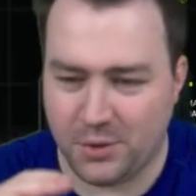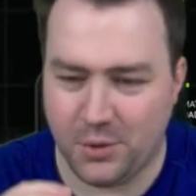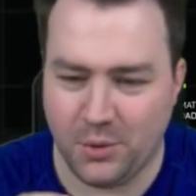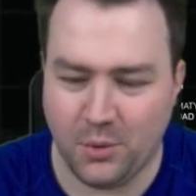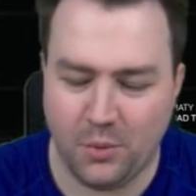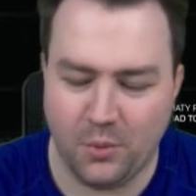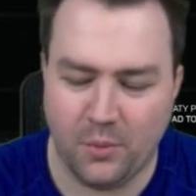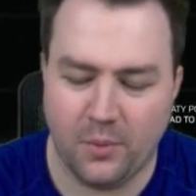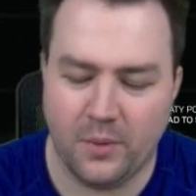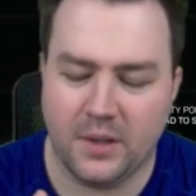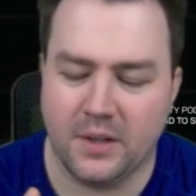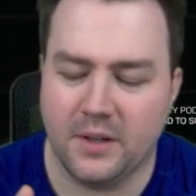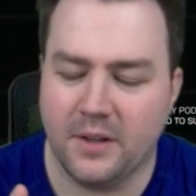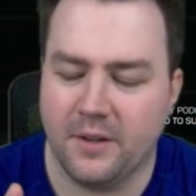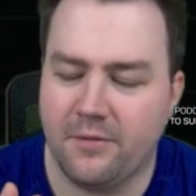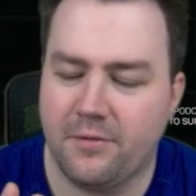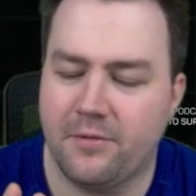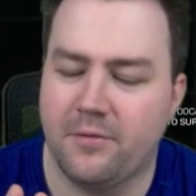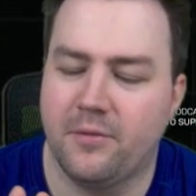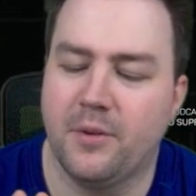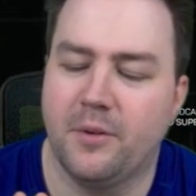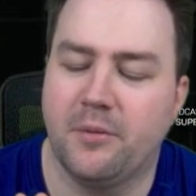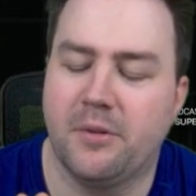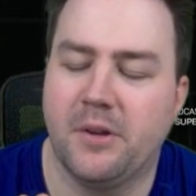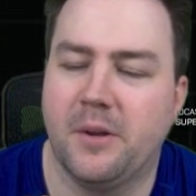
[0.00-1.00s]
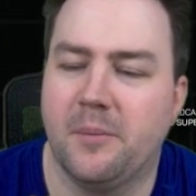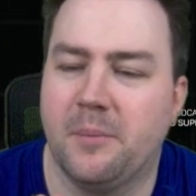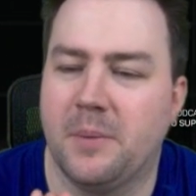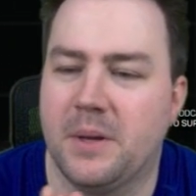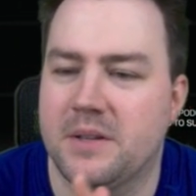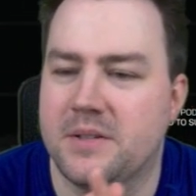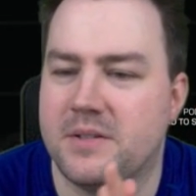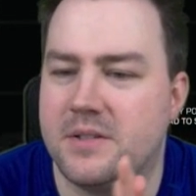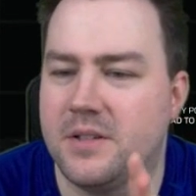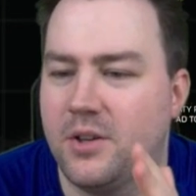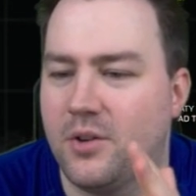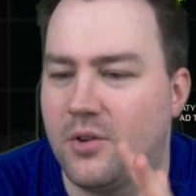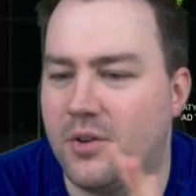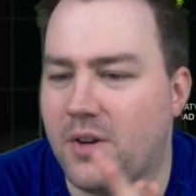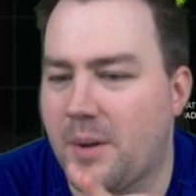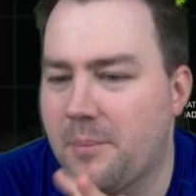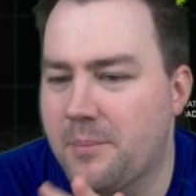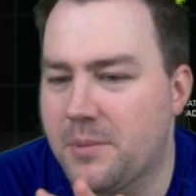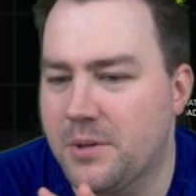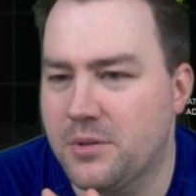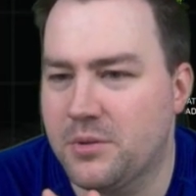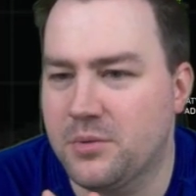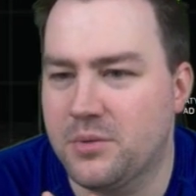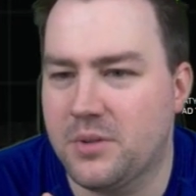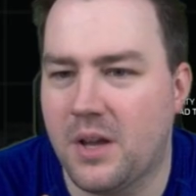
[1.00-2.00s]
you will live with him as your
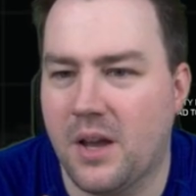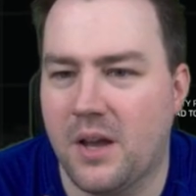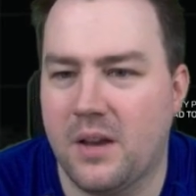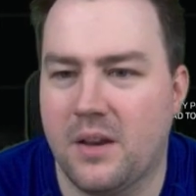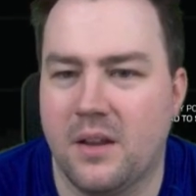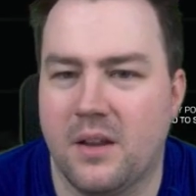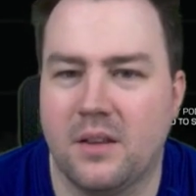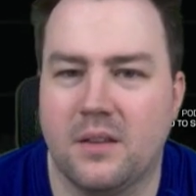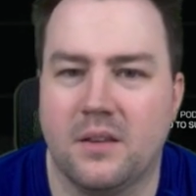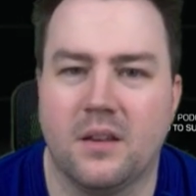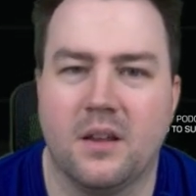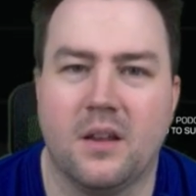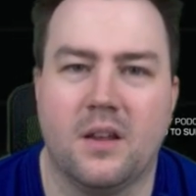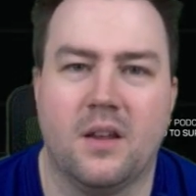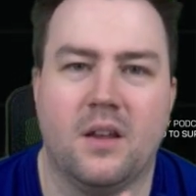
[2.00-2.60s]
number 2 tight end.